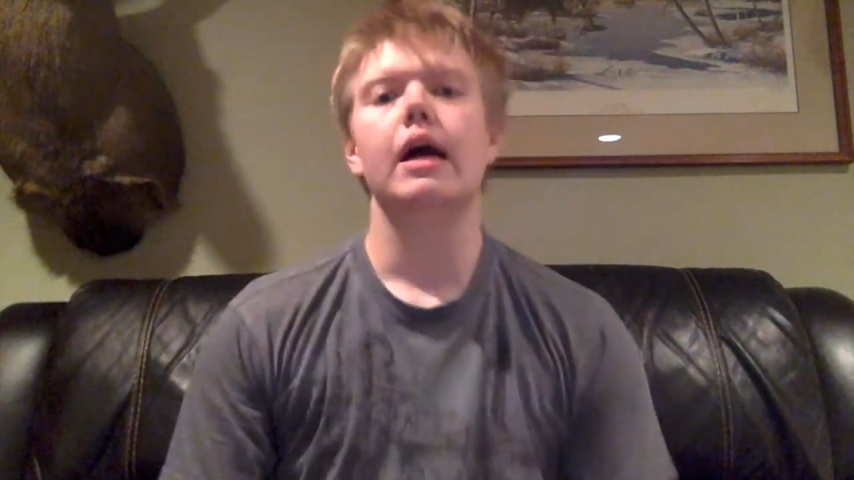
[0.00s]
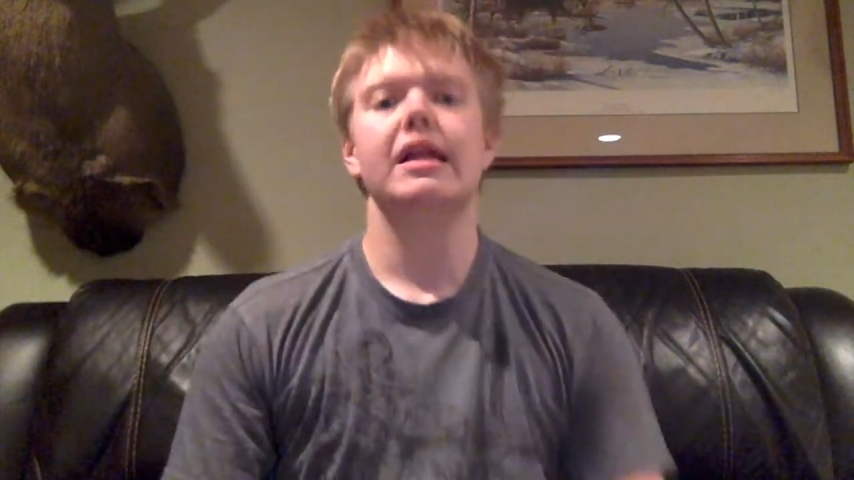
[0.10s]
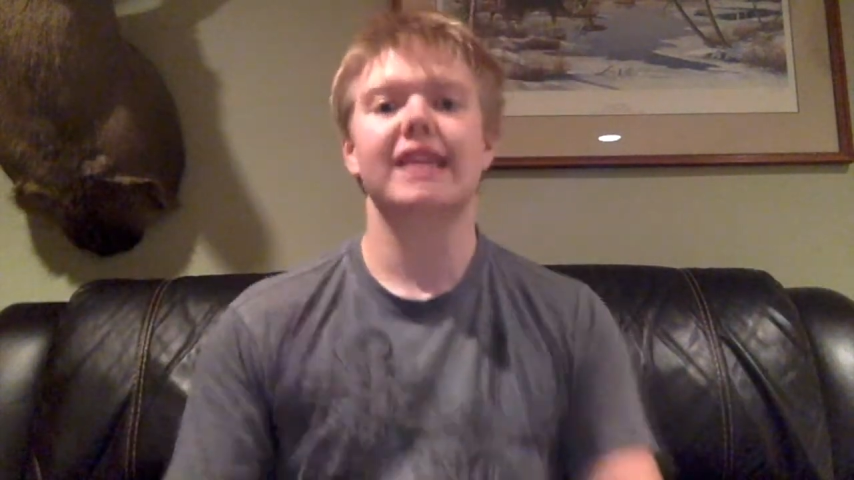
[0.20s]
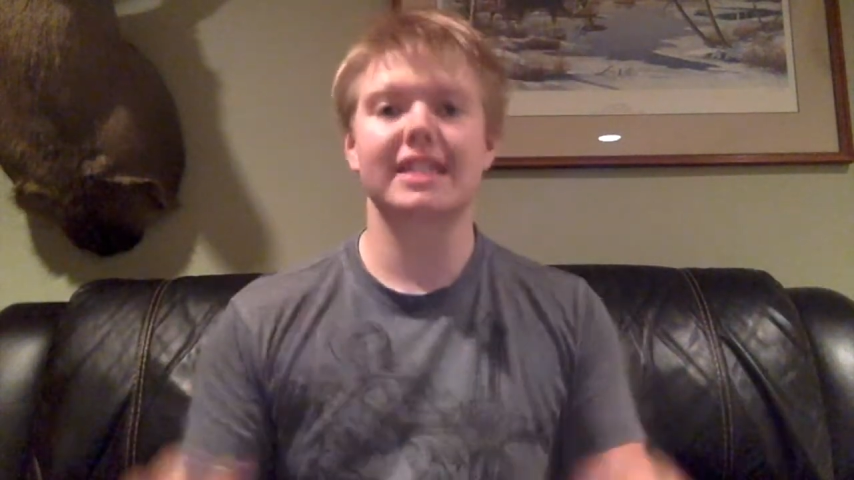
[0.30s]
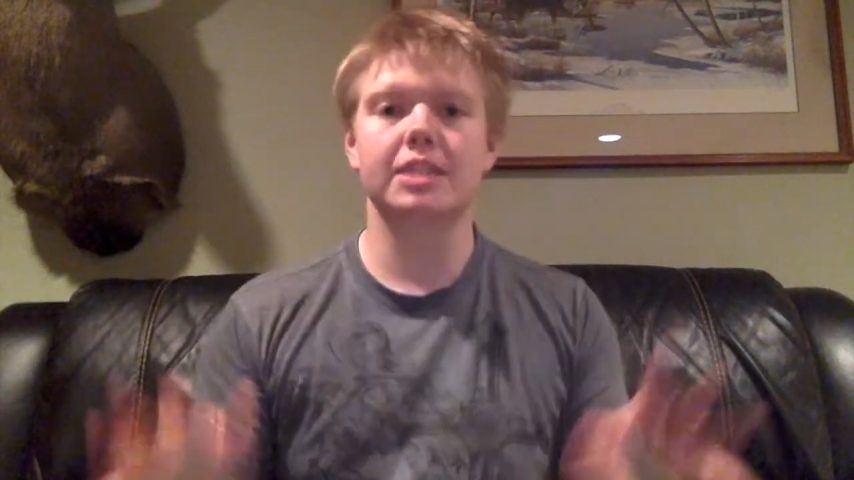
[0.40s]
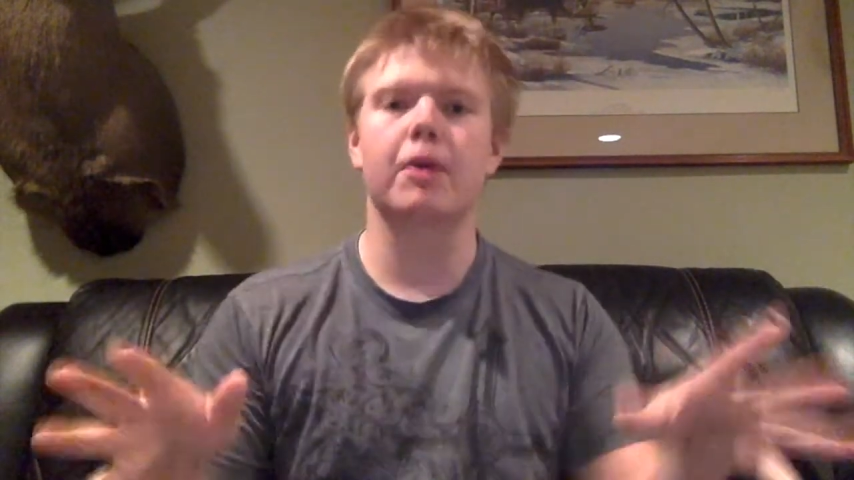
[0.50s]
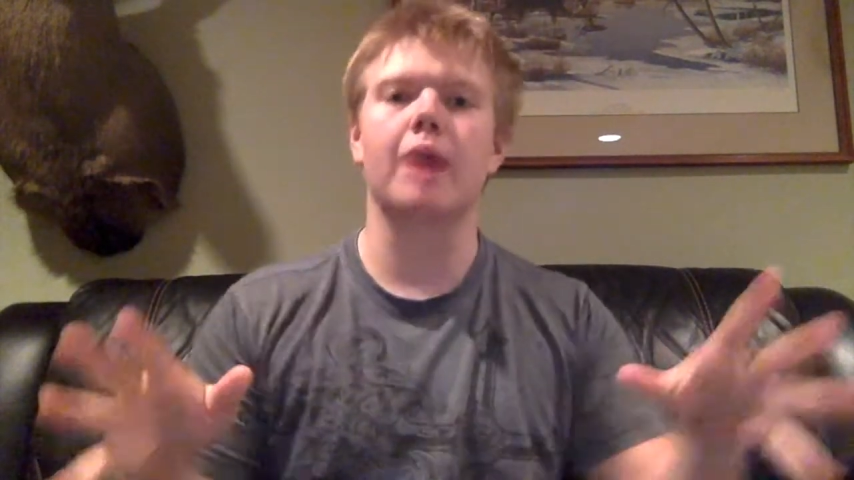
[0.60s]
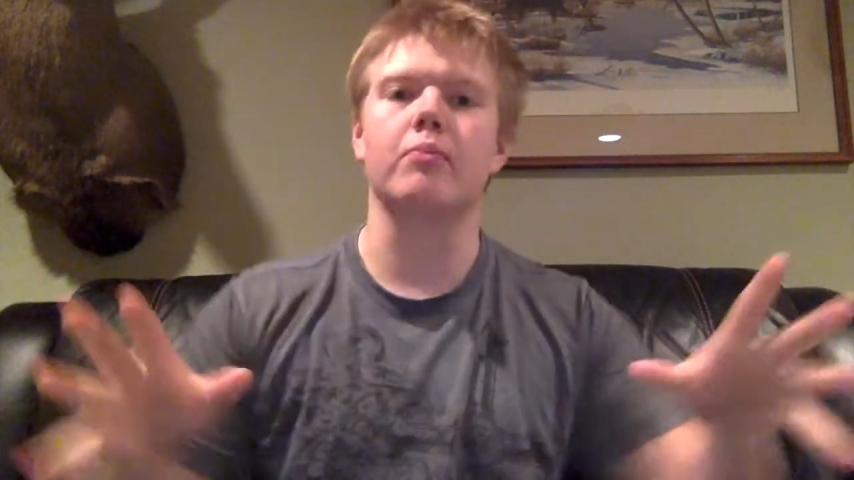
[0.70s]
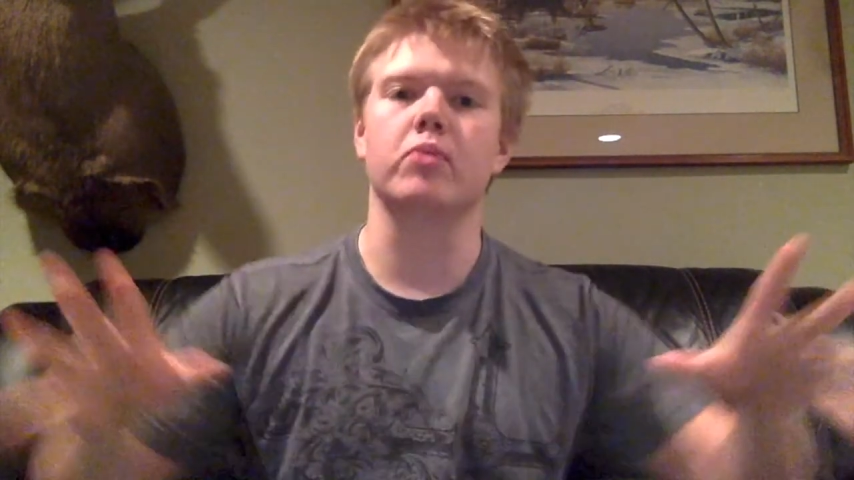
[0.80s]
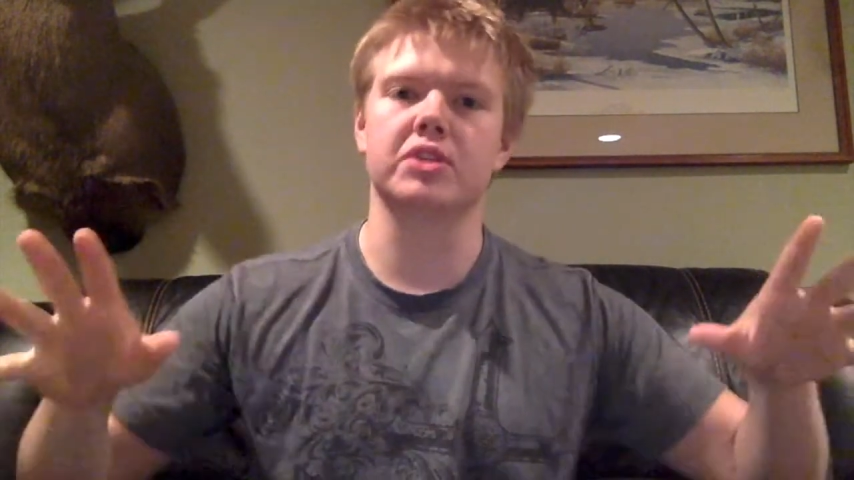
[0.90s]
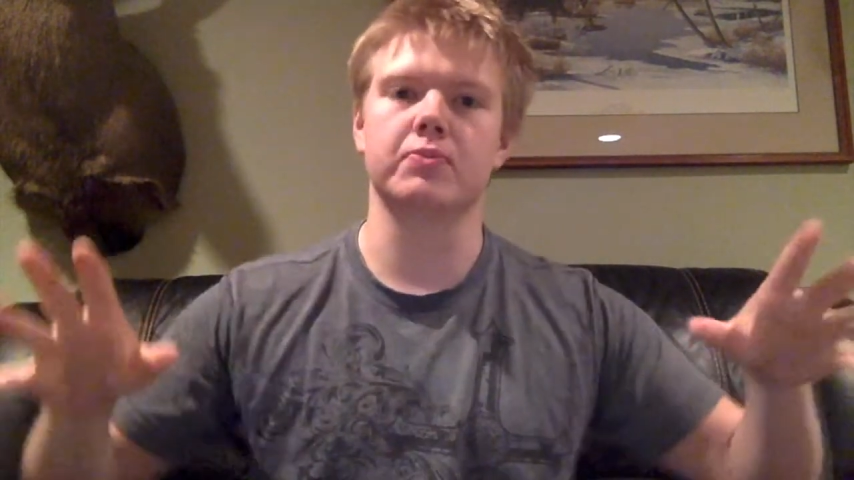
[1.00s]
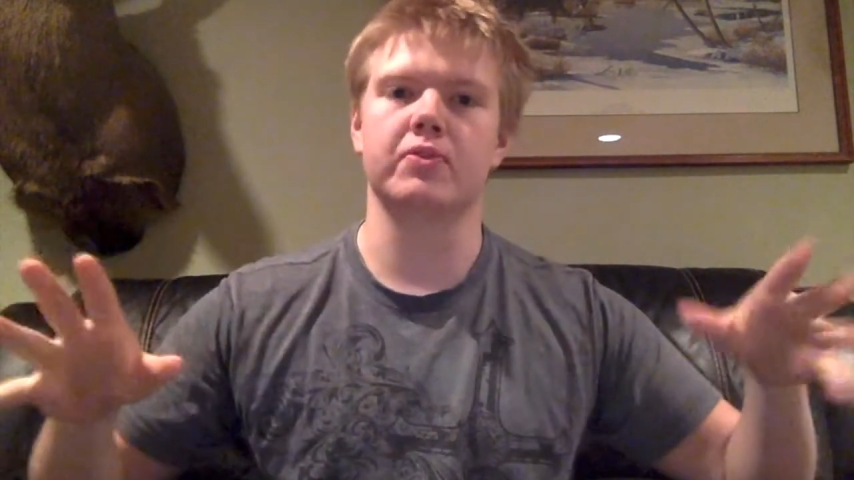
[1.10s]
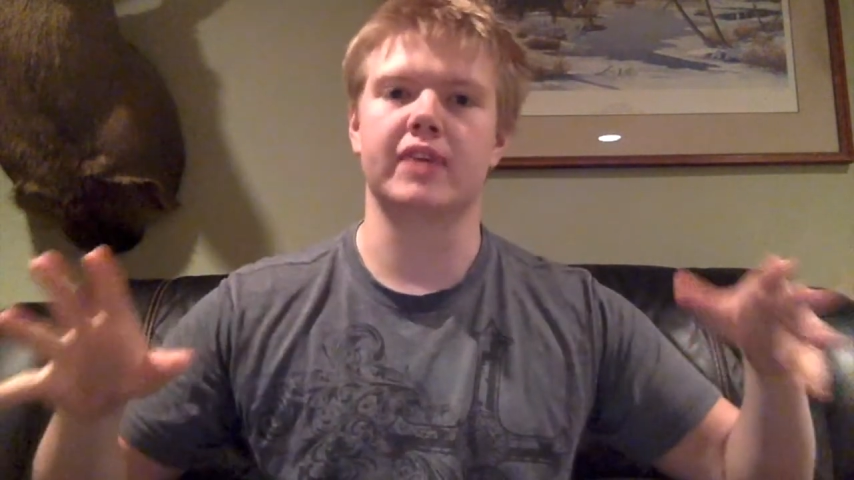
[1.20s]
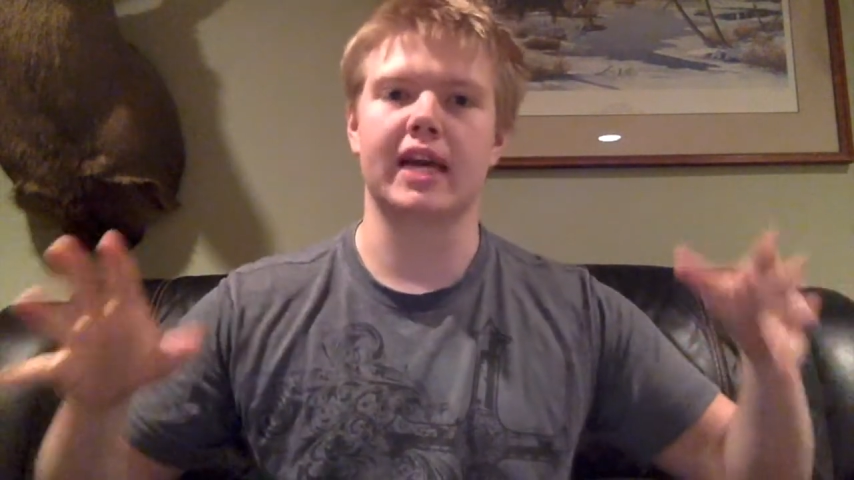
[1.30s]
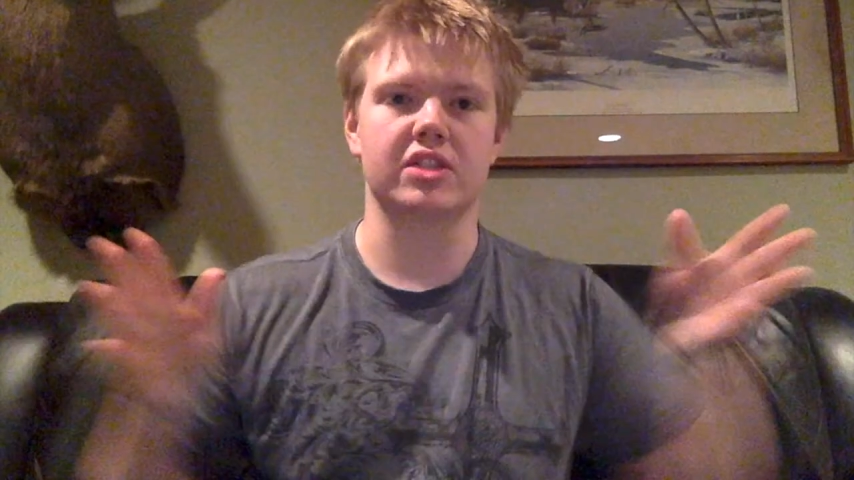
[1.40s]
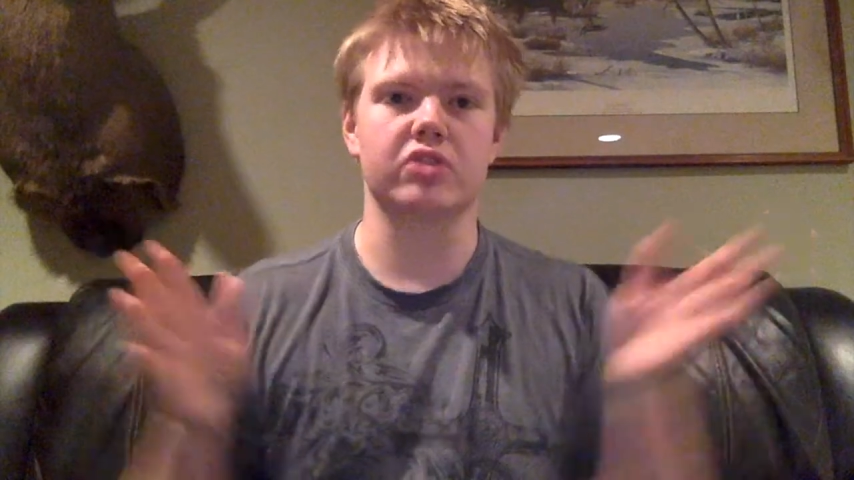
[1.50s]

That's the problem with this movie, guys.